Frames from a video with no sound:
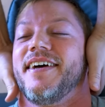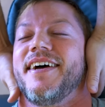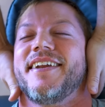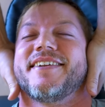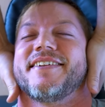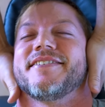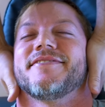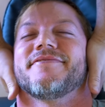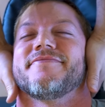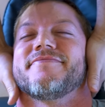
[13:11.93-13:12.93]
that.
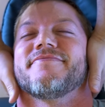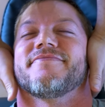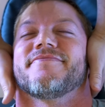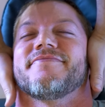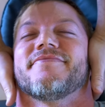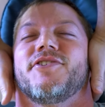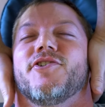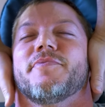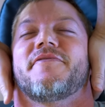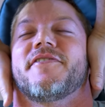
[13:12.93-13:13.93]
There we go.
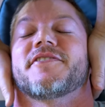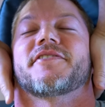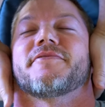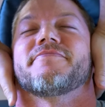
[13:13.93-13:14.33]
You're my first.